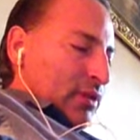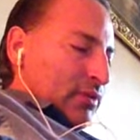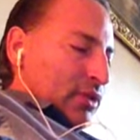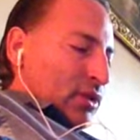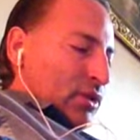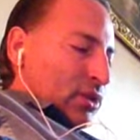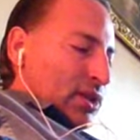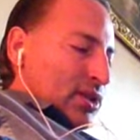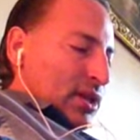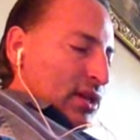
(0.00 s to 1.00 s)
for your holy
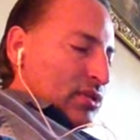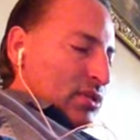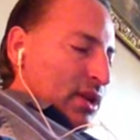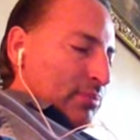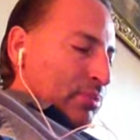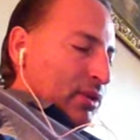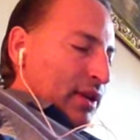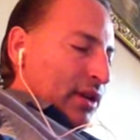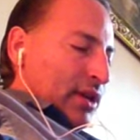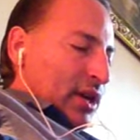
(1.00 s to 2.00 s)
city, so that
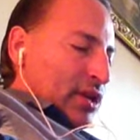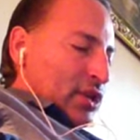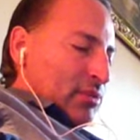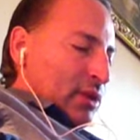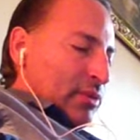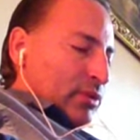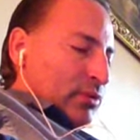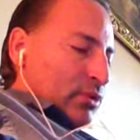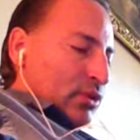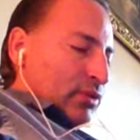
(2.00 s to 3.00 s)
prevarication may be
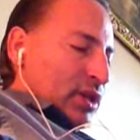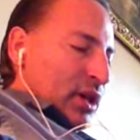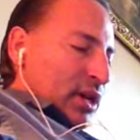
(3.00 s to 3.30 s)
removed,